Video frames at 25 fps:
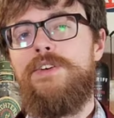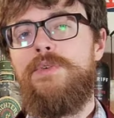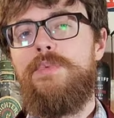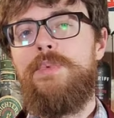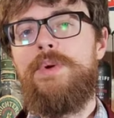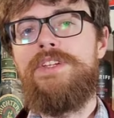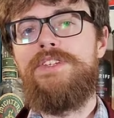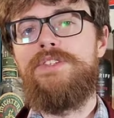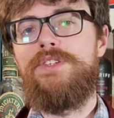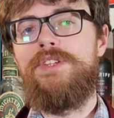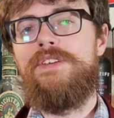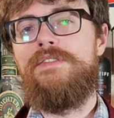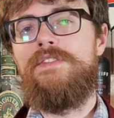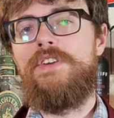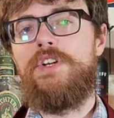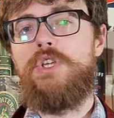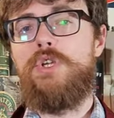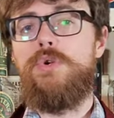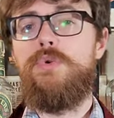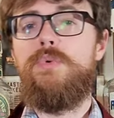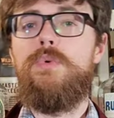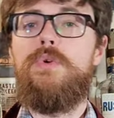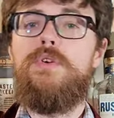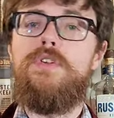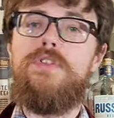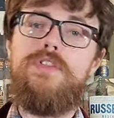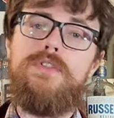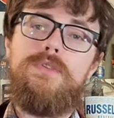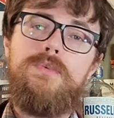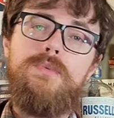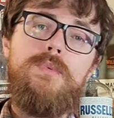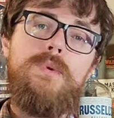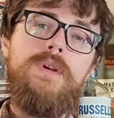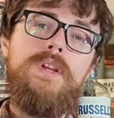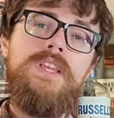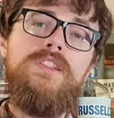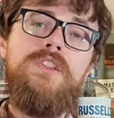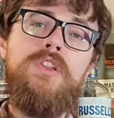We deliver you
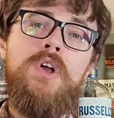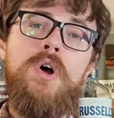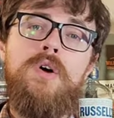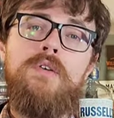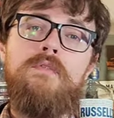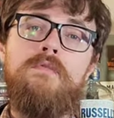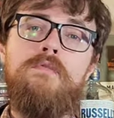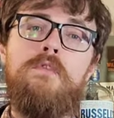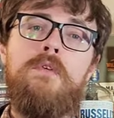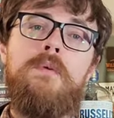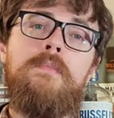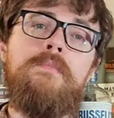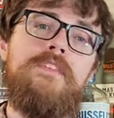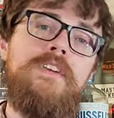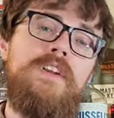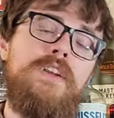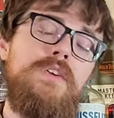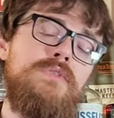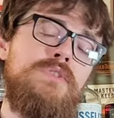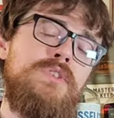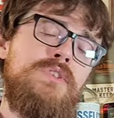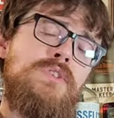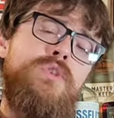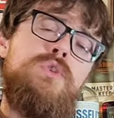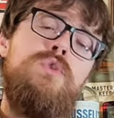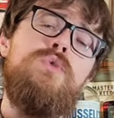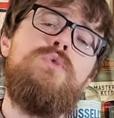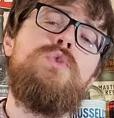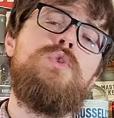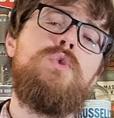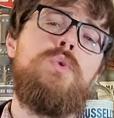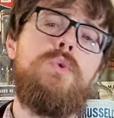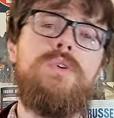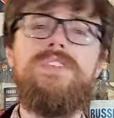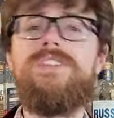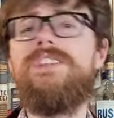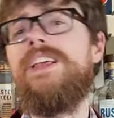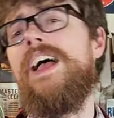3 long form videos and 2
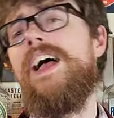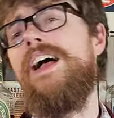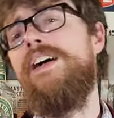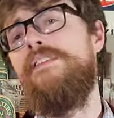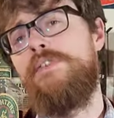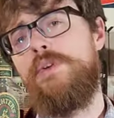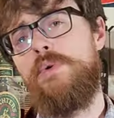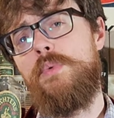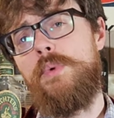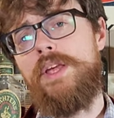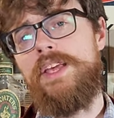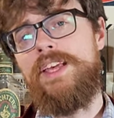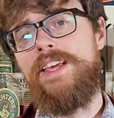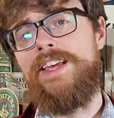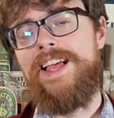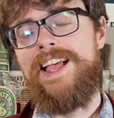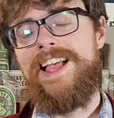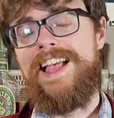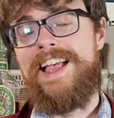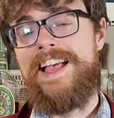shorts every week.